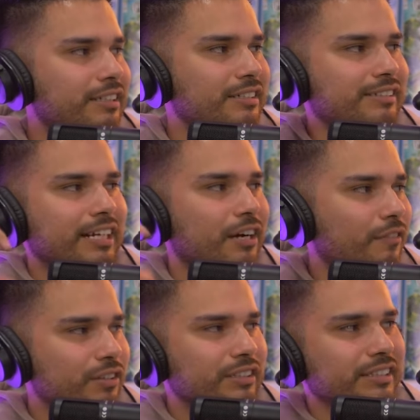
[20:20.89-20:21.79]
just take off
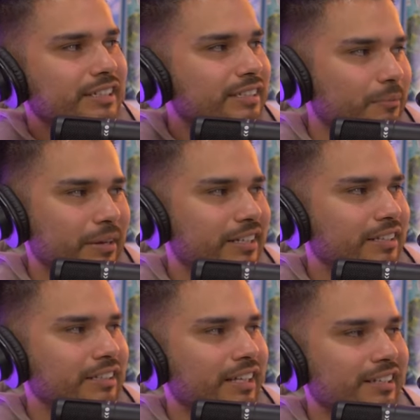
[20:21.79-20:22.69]
all the seats and make yeah.
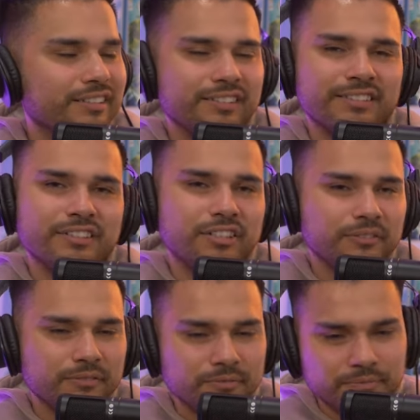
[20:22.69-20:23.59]
it like, yeah.